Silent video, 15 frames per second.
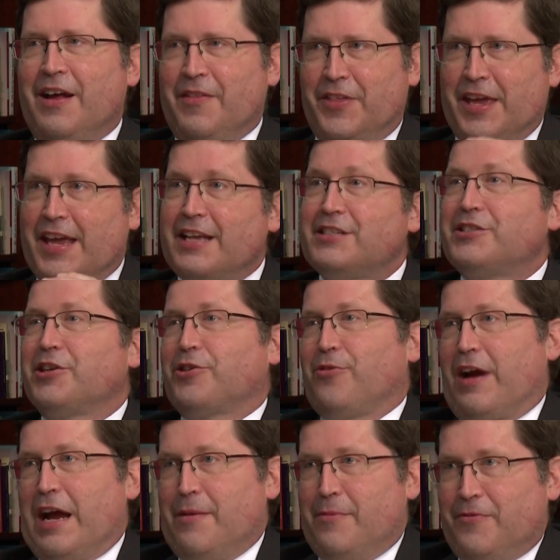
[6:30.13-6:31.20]

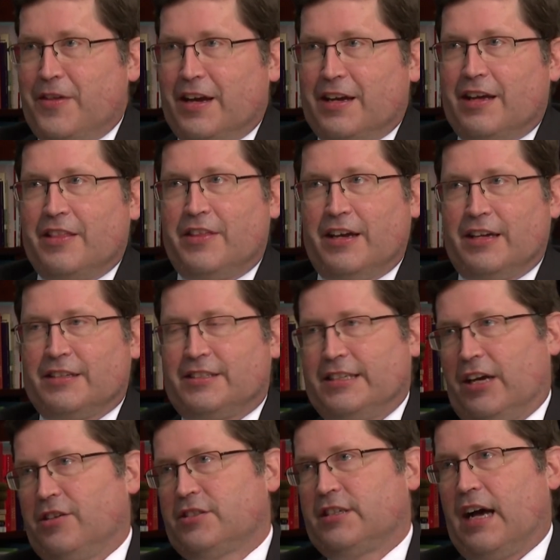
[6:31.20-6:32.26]
histogram of the
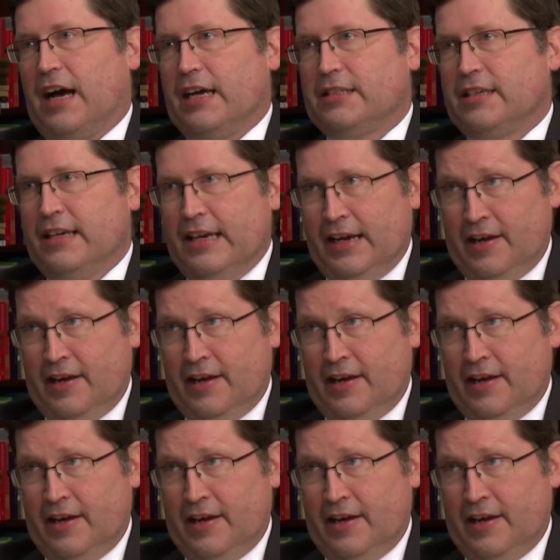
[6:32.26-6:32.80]
cell size?